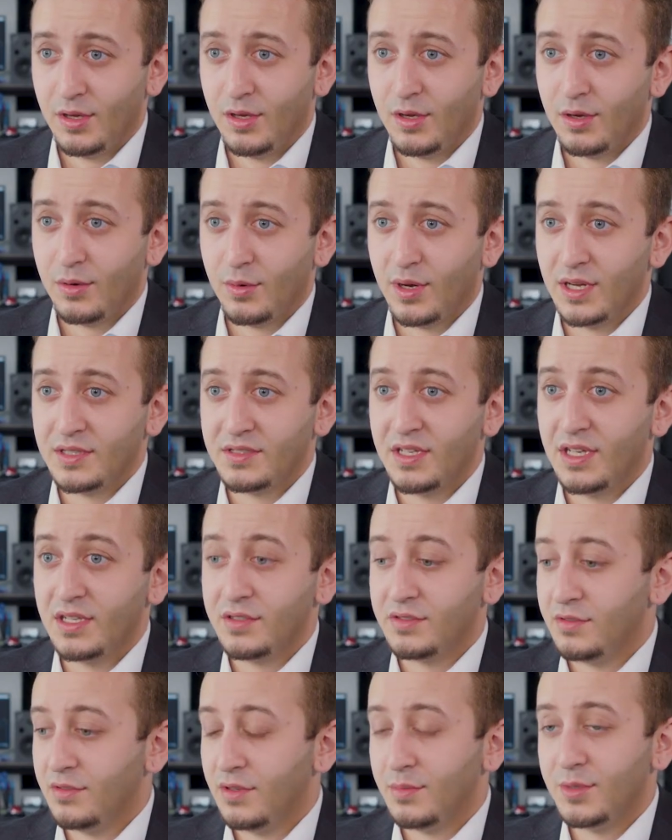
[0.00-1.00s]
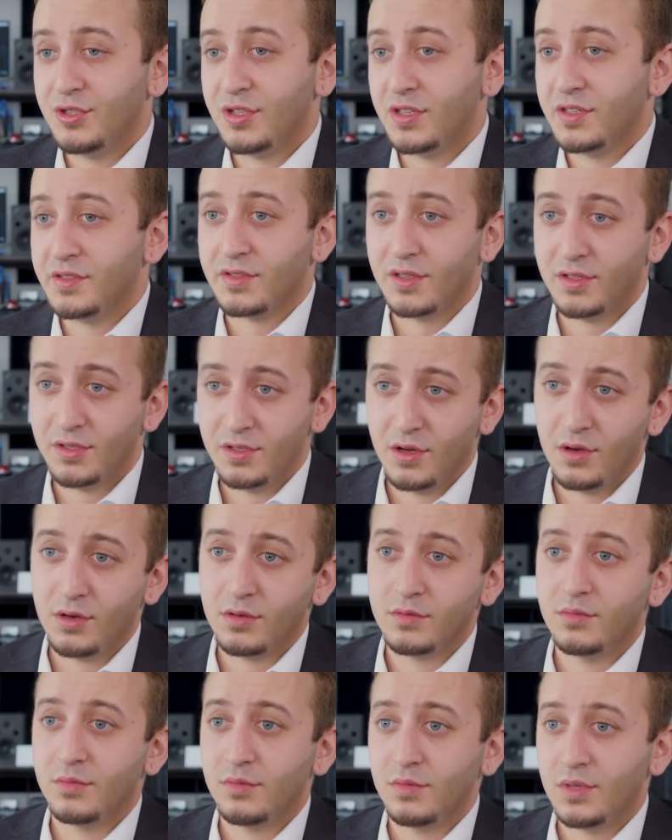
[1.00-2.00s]
where I take two images, a
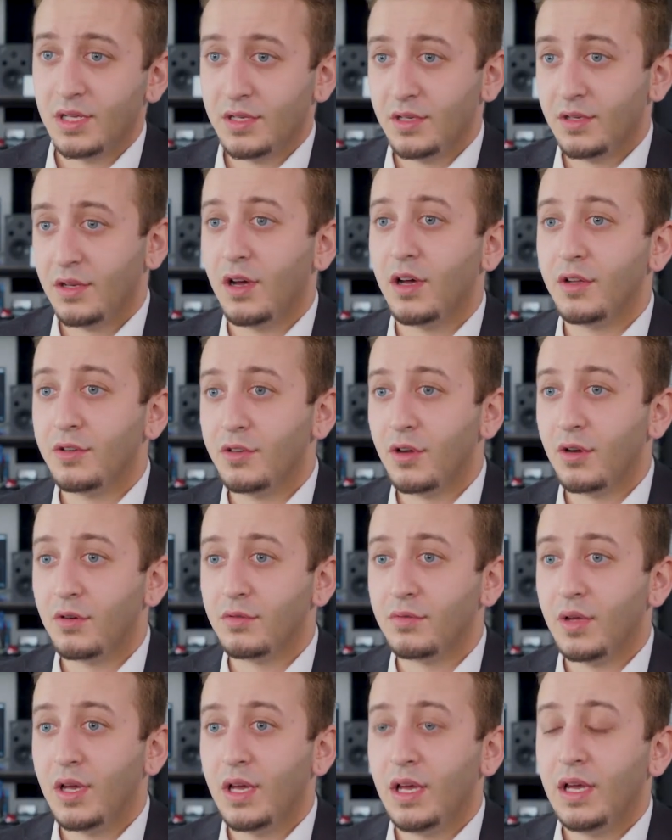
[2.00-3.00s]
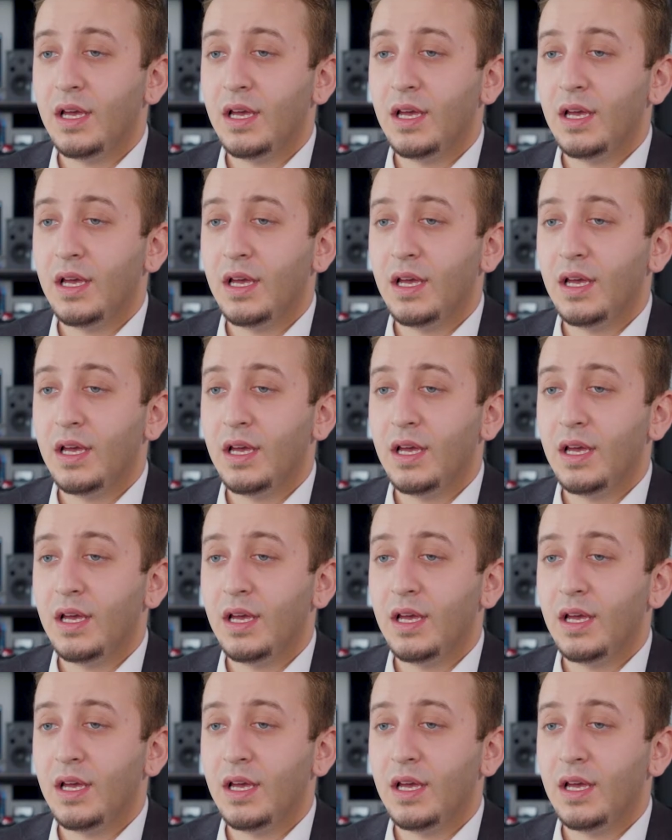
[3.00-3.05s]
known and an unknown,